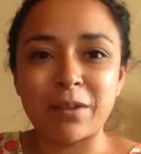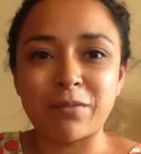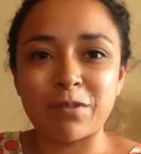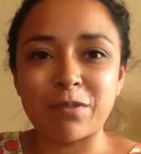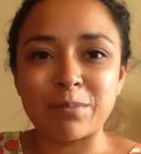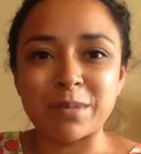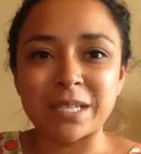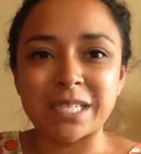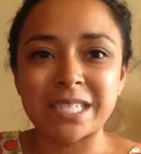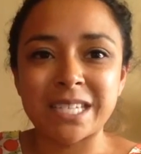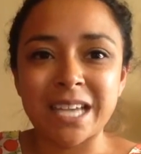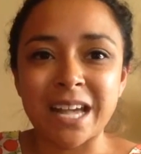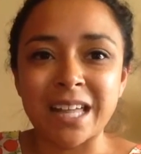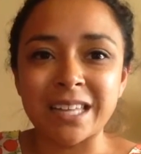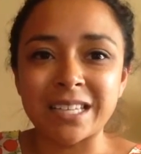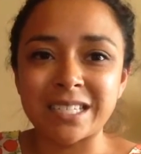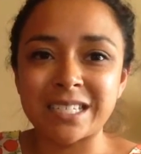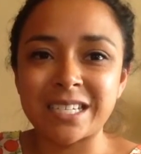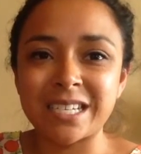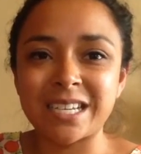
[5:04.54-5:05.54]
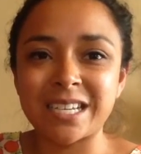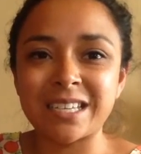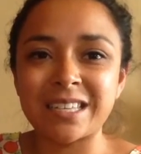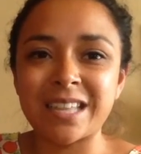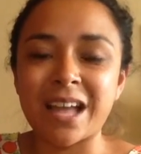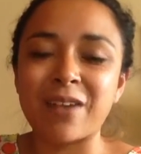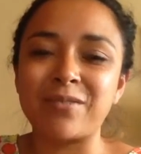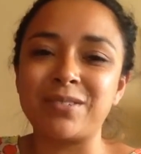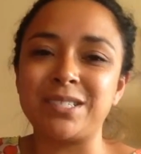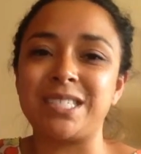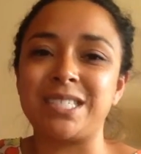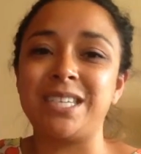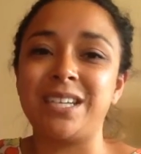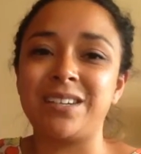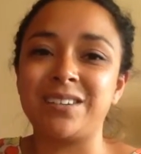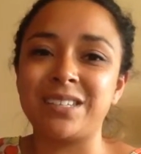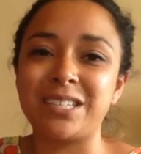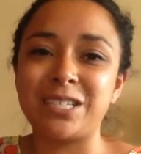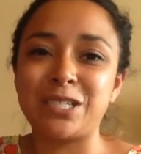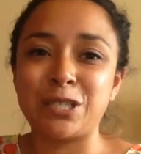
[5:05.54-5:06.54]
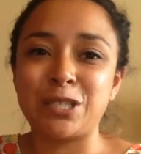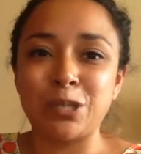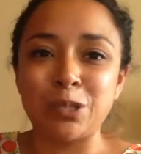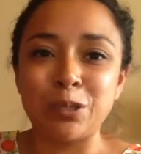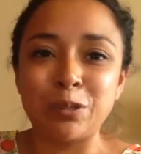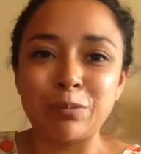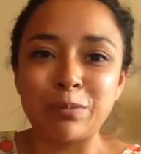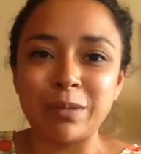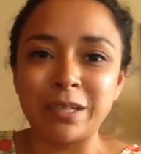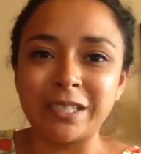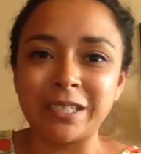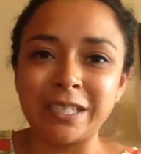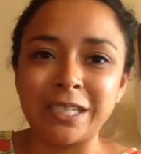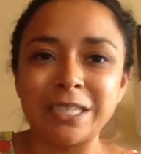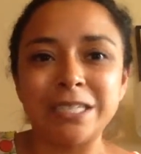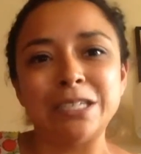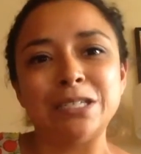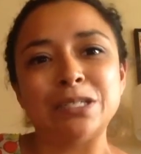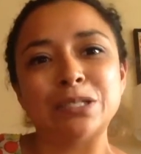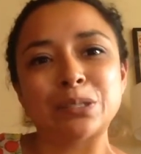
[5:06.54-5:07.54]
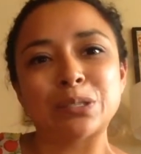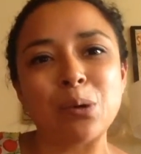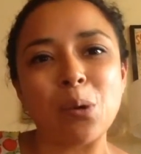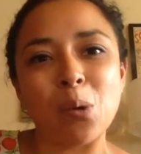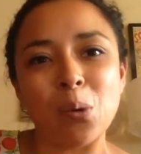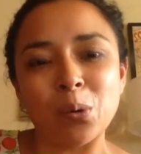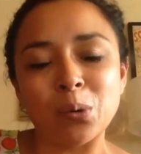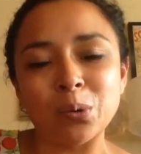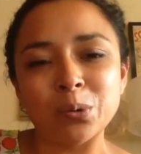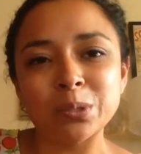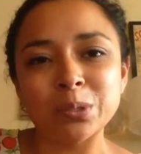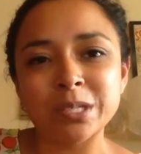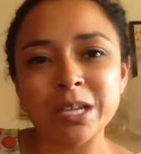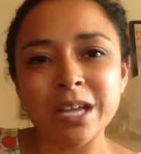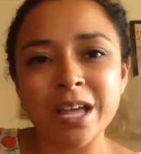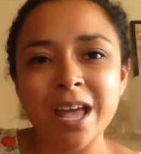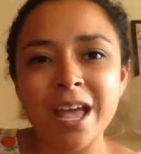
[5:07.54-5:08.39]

from a skeleton that was nearly 2 million years old,